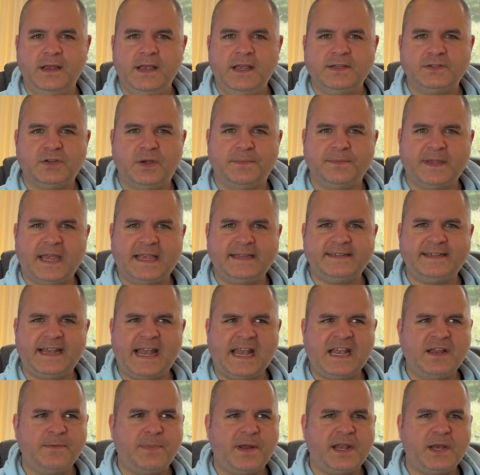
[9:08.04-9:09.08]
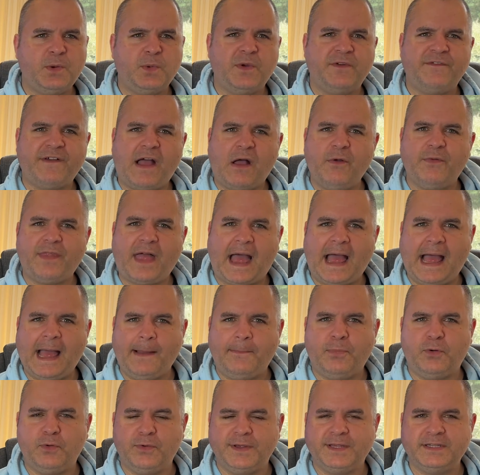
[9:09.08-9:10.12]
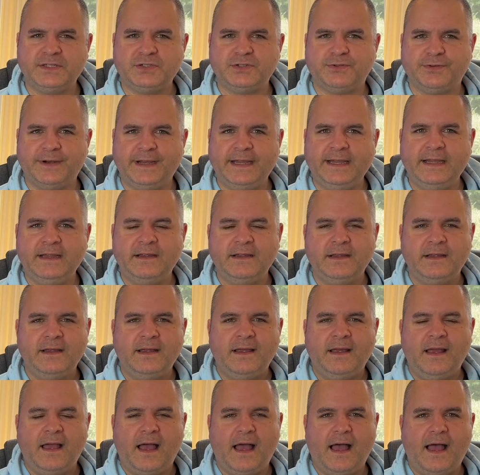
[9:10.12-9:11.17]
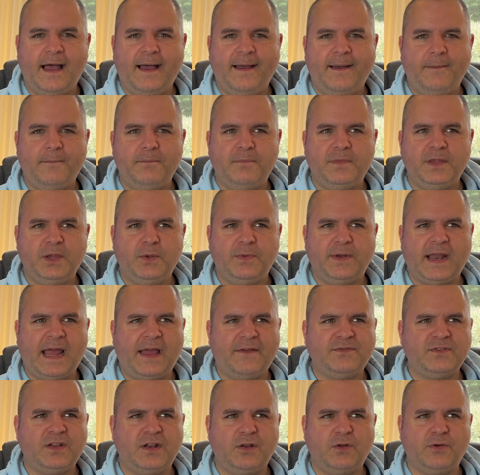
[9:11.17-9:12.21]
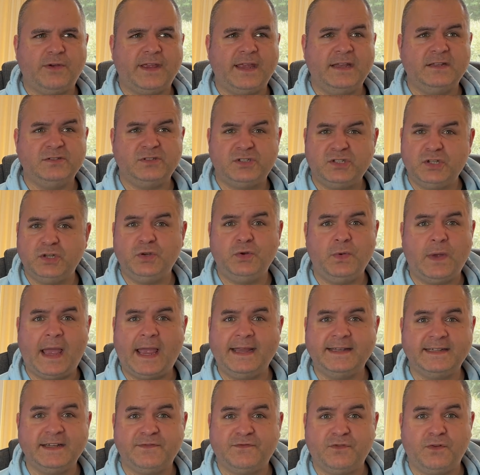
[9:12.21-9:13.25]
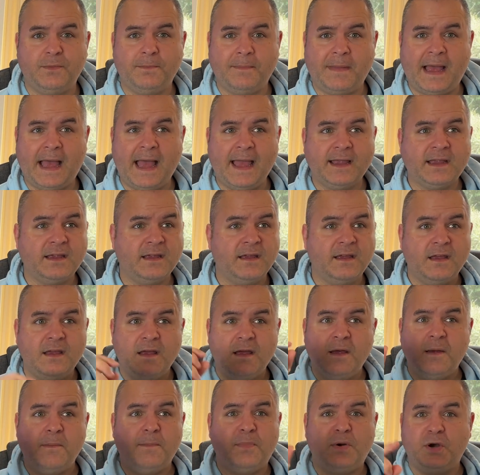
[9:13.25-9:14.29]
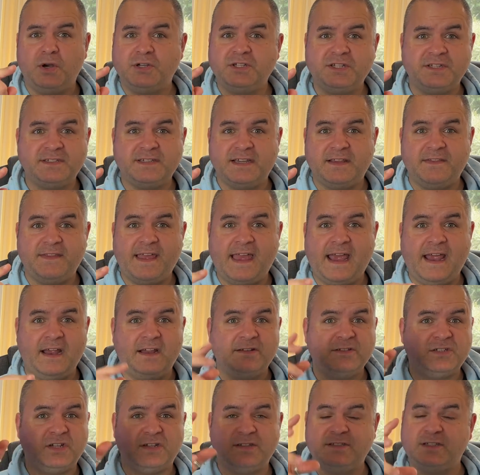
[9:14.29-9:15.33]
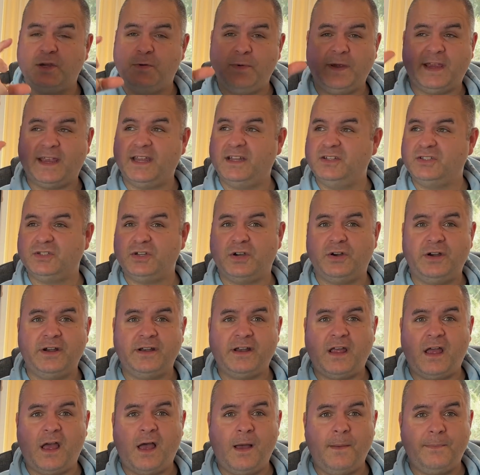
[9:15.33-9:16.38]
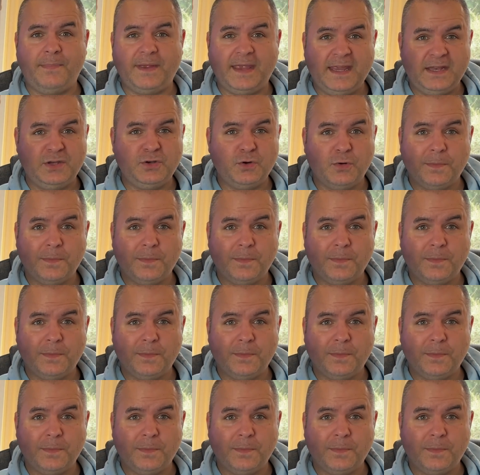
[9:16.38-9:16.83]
So I'm guessing anybody without that Apple history, you would have to log in to a different Mac, purchase it there just so it can turn up in your